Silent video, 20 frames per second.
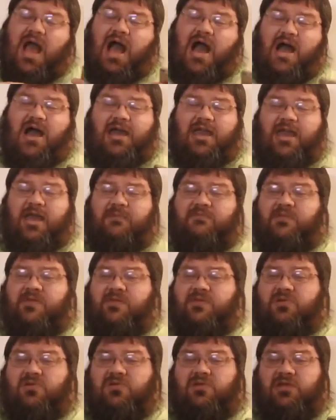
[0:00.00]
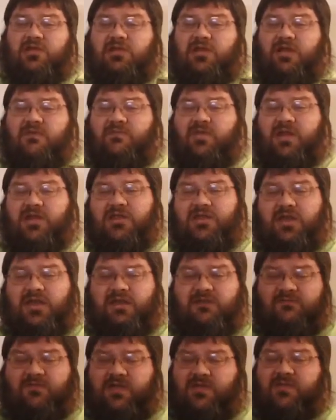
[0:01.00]
I absolutely love it. I think
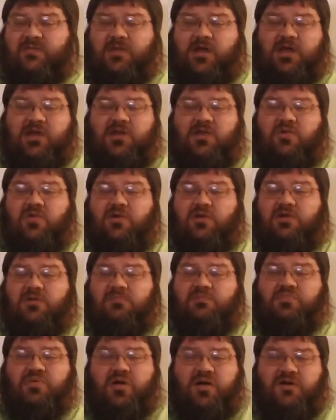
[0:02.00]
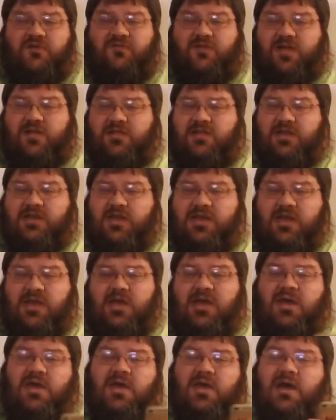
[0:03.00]
it fits Randy Orton perfectly.
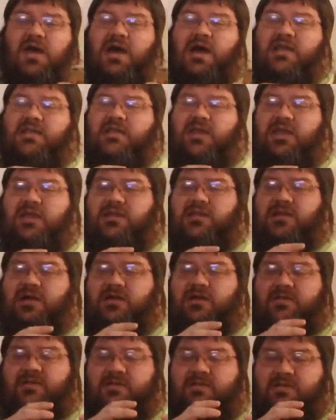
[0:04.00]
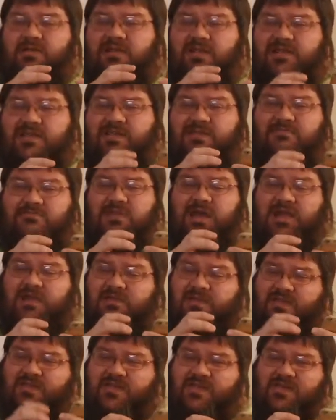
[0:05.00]
I think they this is
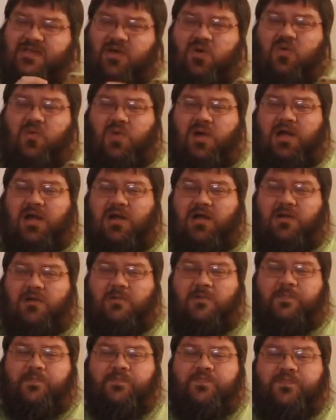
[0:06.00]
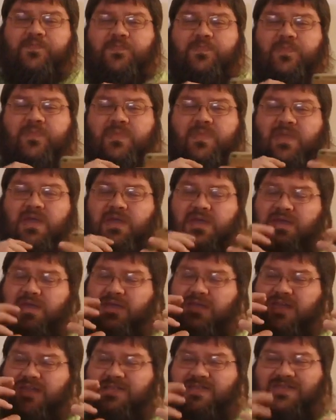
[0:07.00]
meshed so well
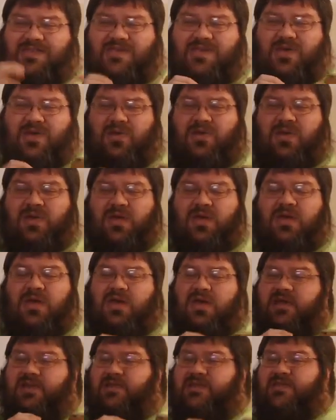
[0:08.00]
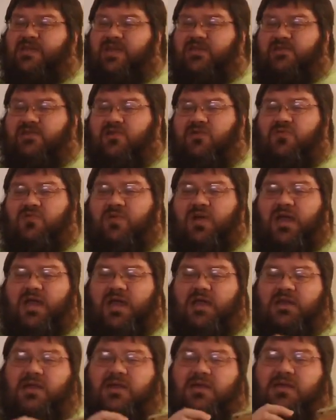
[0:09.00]
and gets so it's such a
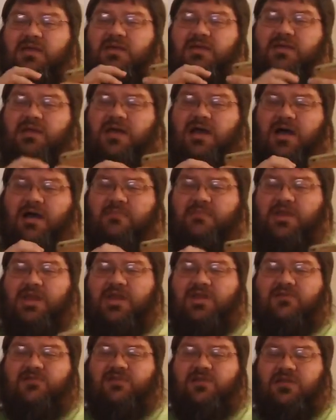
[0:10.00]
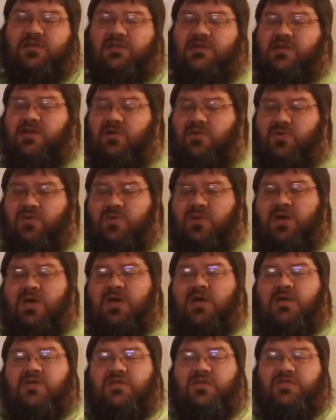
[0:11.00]
great combination the two,
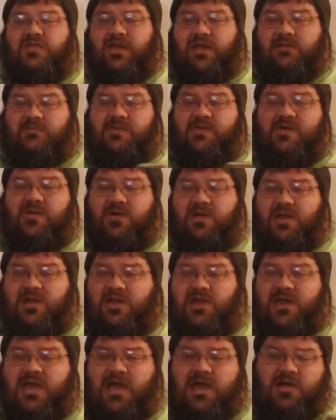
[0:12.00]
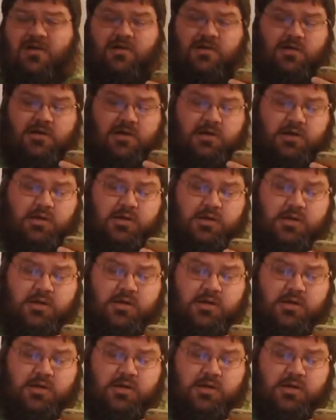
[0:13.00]
the theme song and the character.